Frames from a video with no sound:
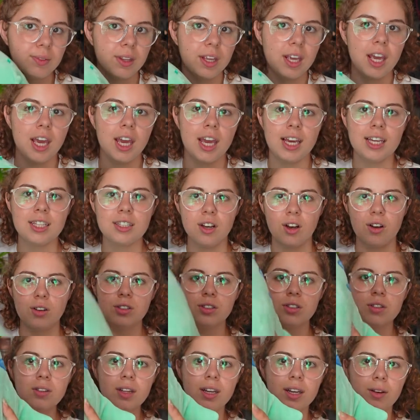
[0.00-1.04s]
He's
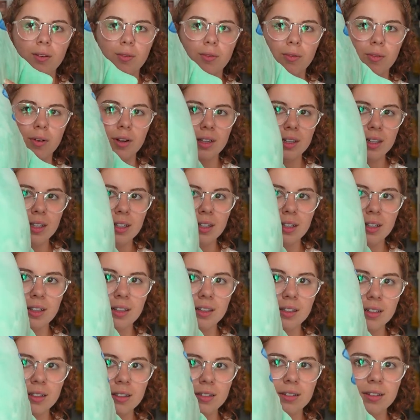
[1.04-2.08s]
also like
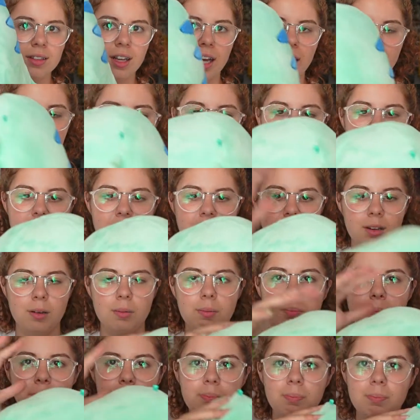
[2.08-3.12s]
really like,
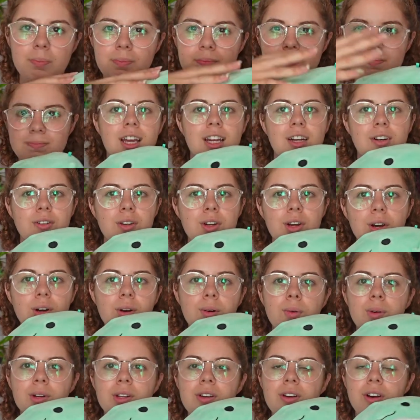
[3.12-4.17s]
I don't know,
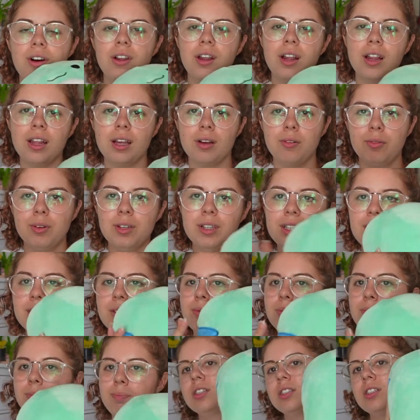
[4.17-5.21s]
what do you call that? Like
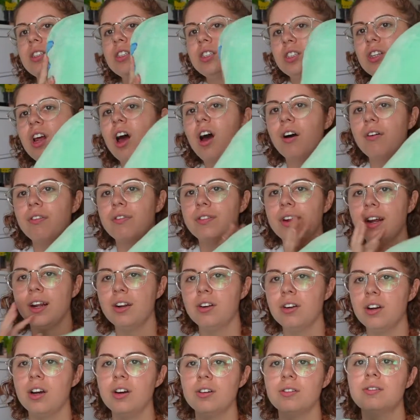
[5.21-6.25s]
really stuffed, I
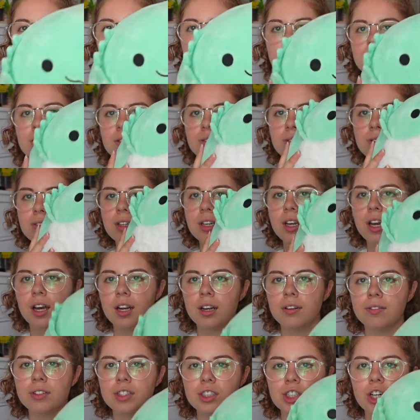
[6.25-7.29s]
don't know. He's
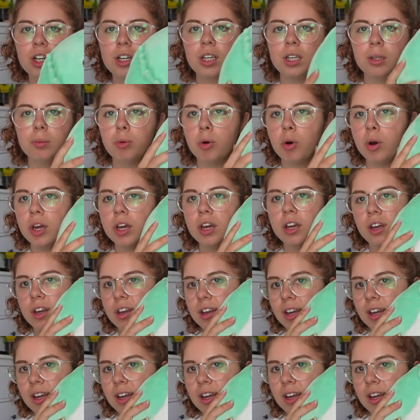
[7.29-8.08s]
kind of a chunky boy.